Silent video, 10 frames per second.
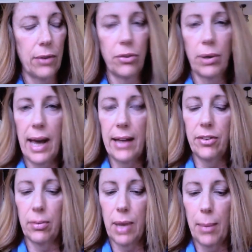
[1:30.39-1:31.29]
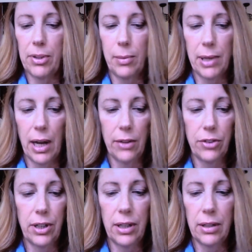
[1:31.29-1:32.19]
So I had some
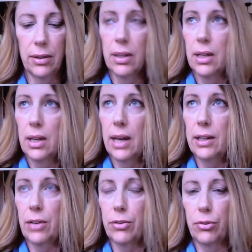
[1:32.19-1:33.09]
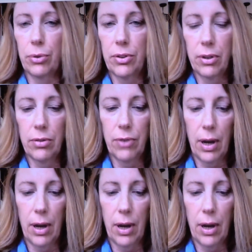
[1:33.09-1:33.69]
epidemiology and other sorts of